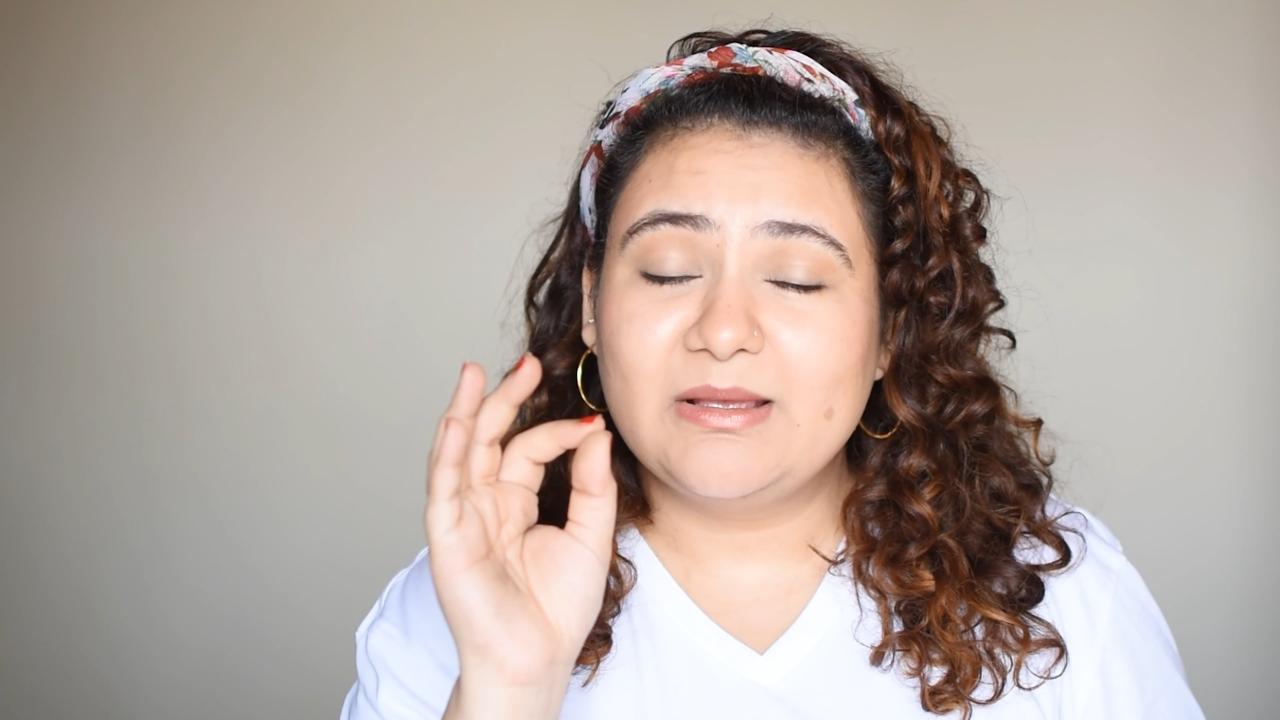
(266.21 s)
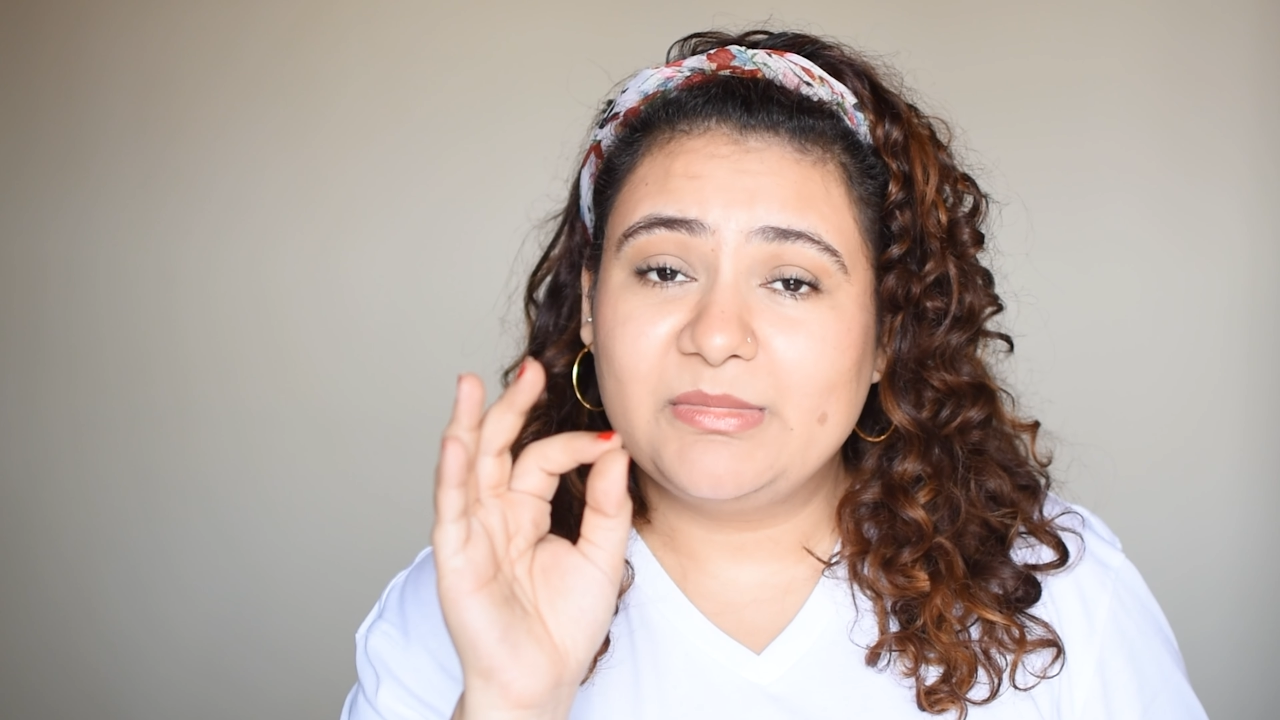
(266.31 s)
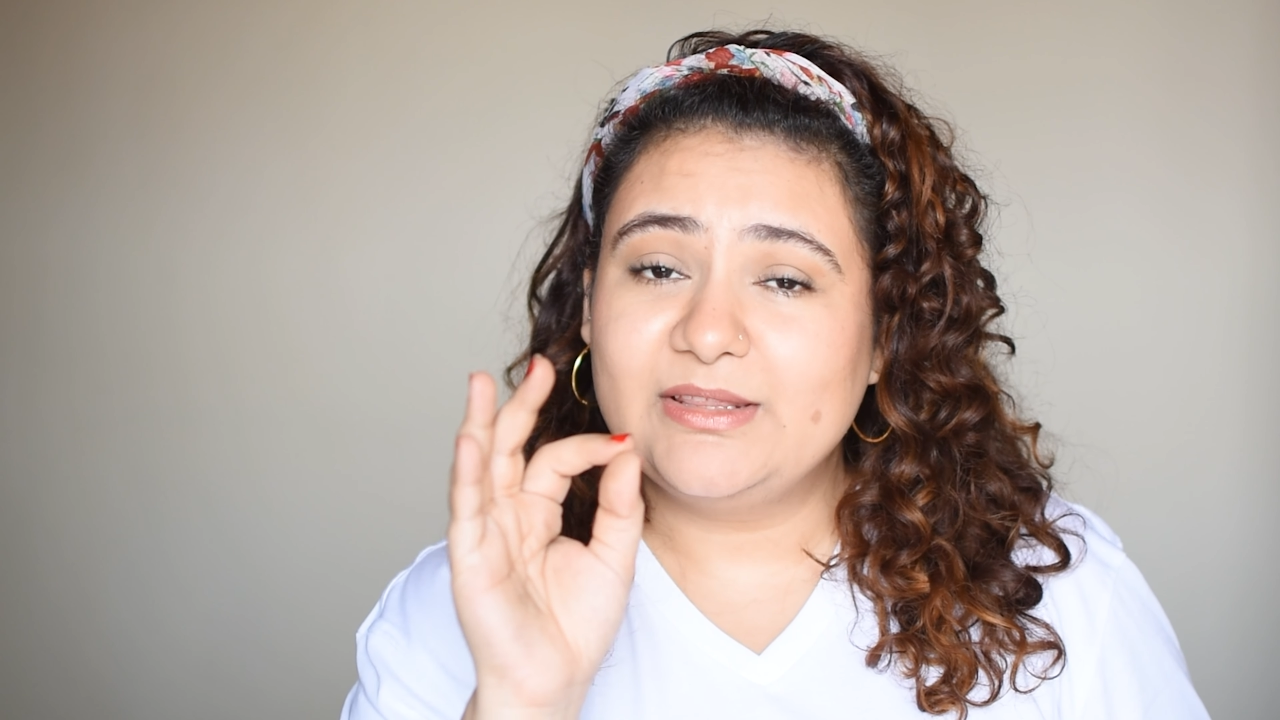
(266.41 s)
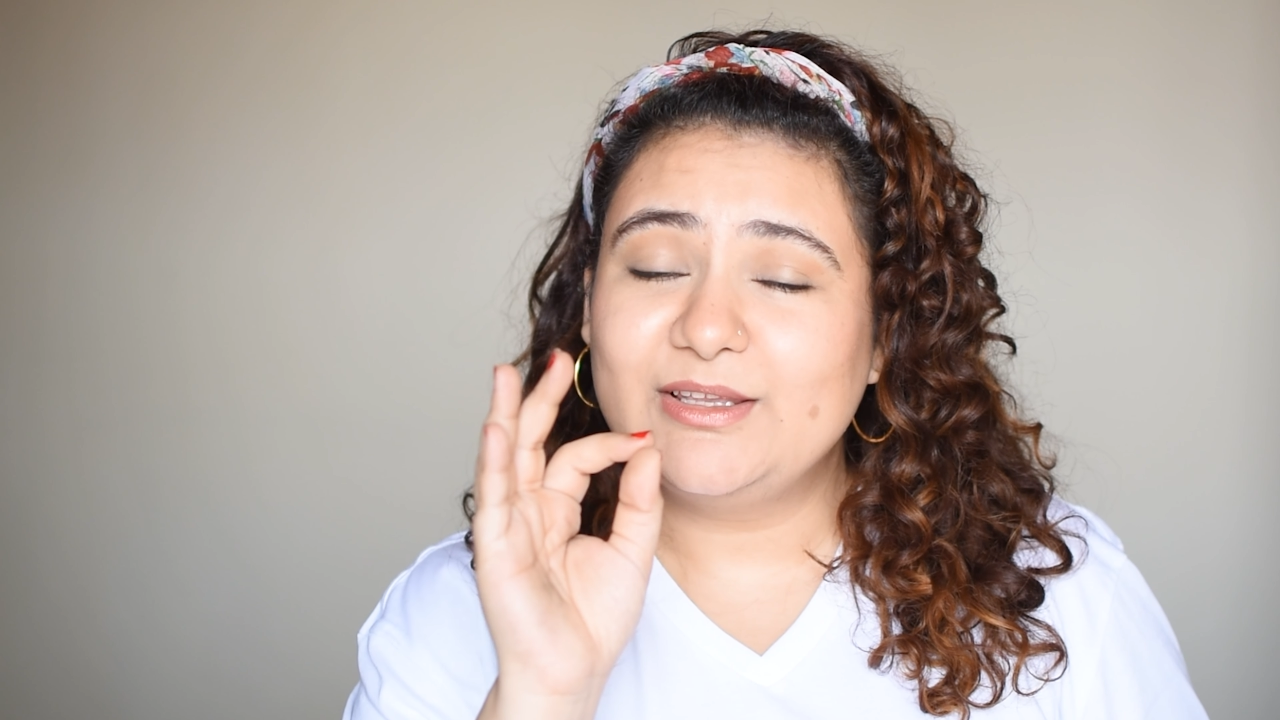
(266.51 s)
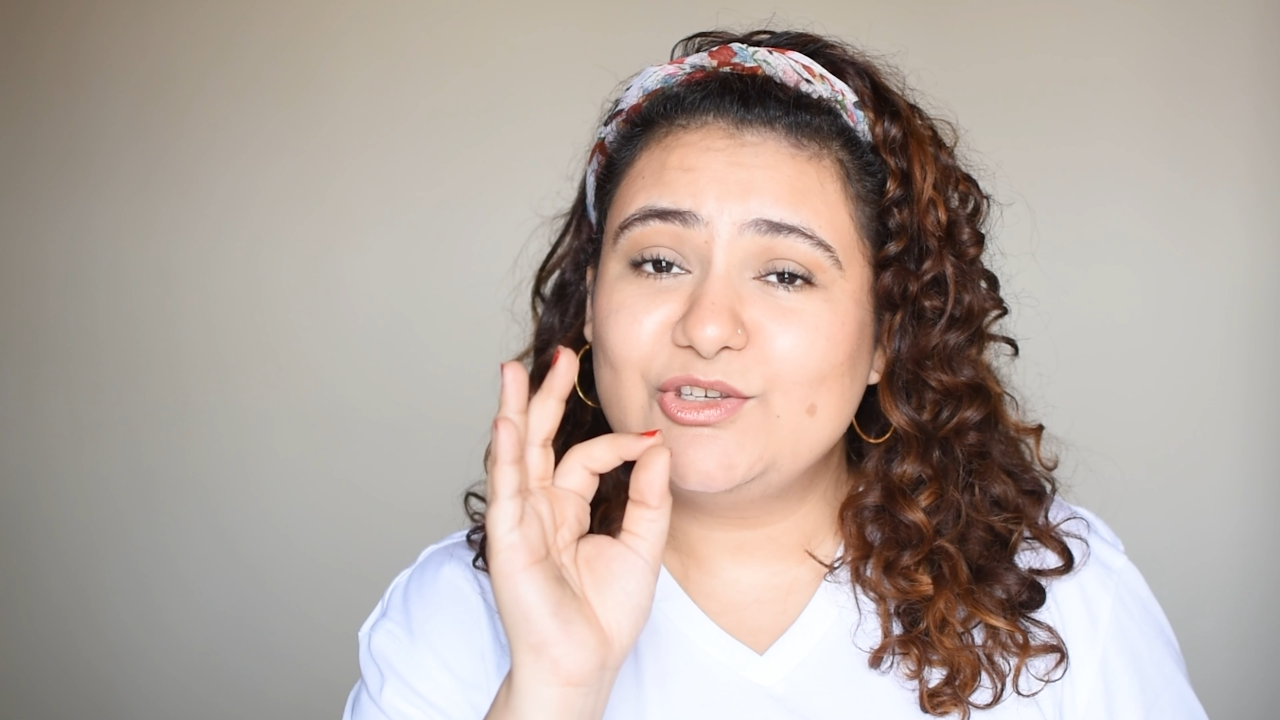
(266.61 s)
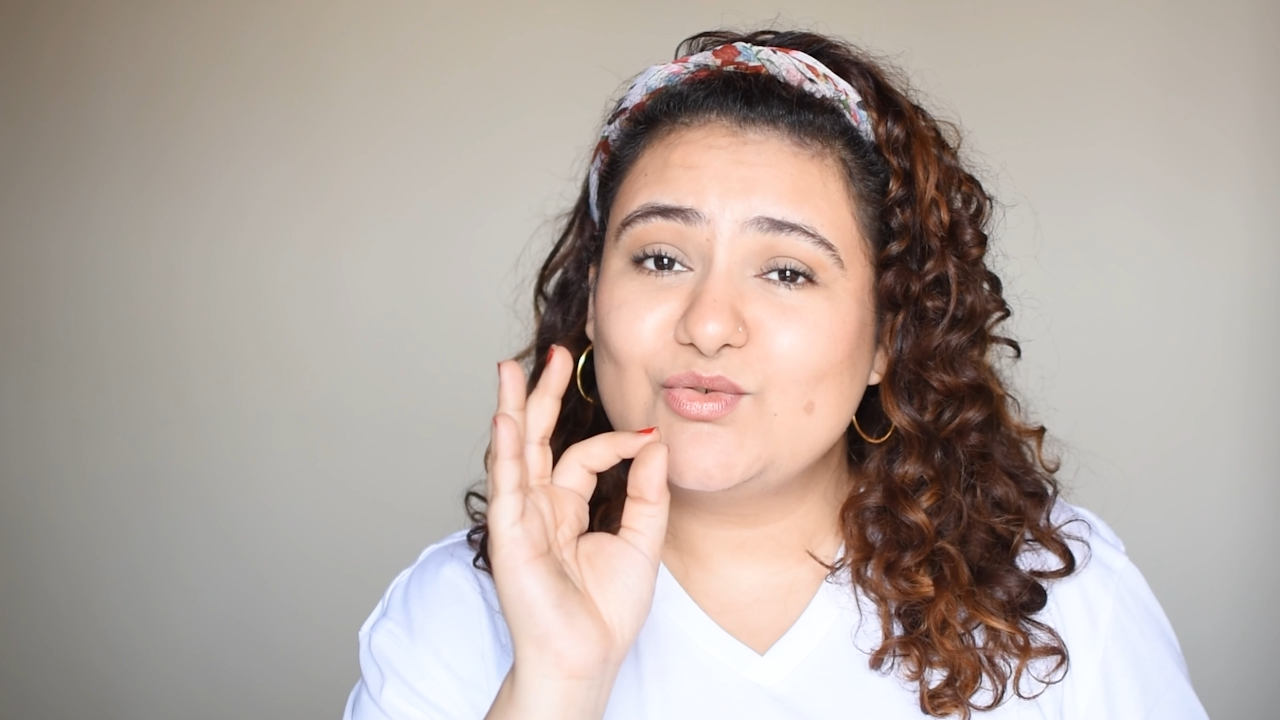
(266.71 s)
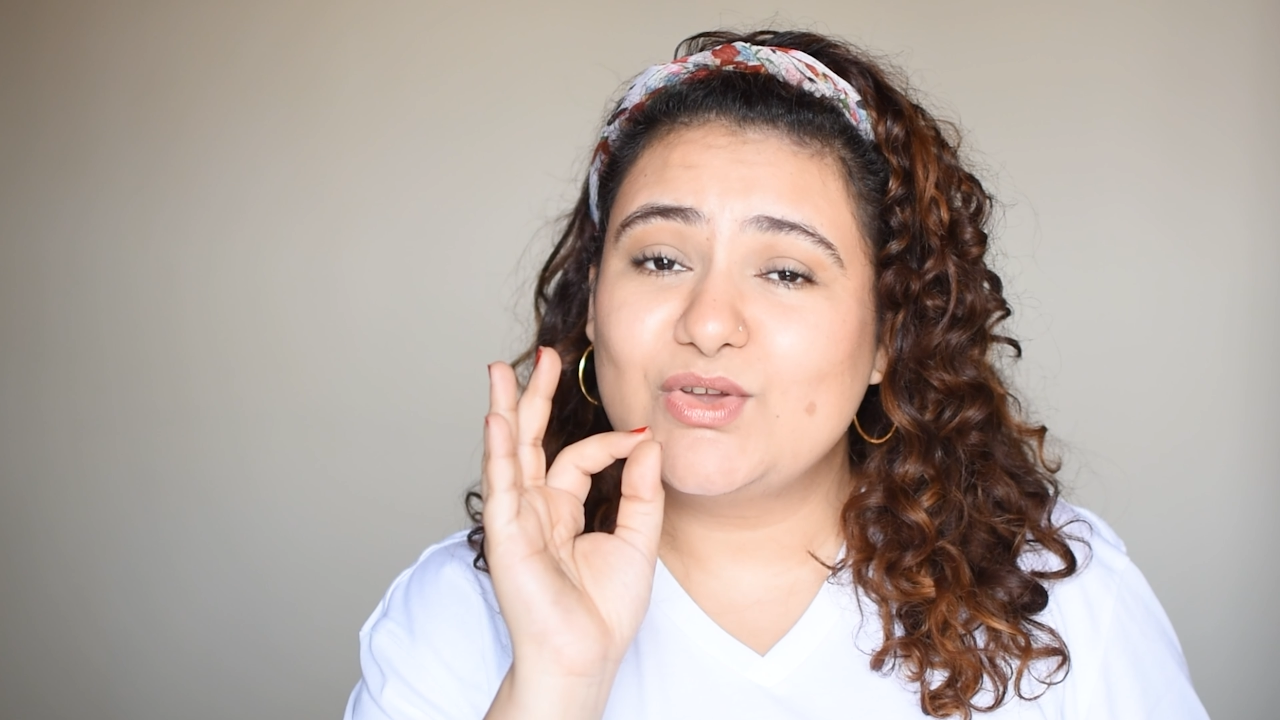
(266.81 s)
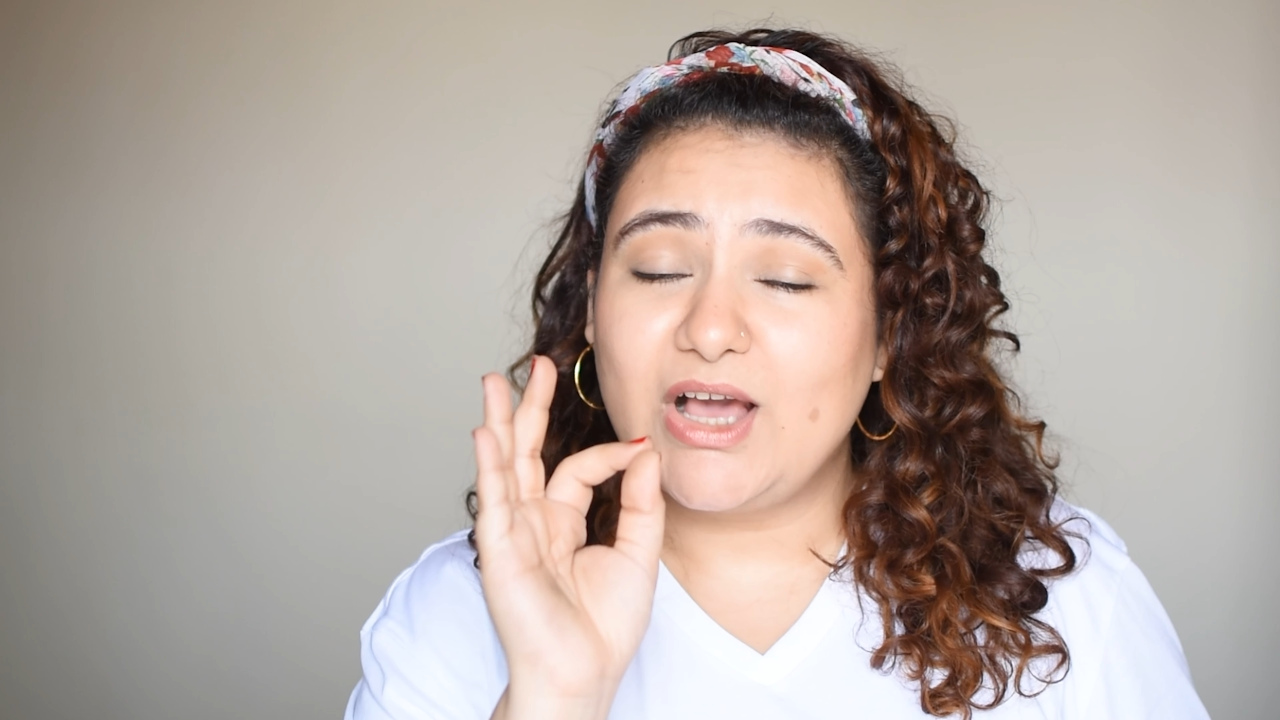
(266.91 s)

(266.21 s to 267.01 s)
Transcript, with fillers: something that you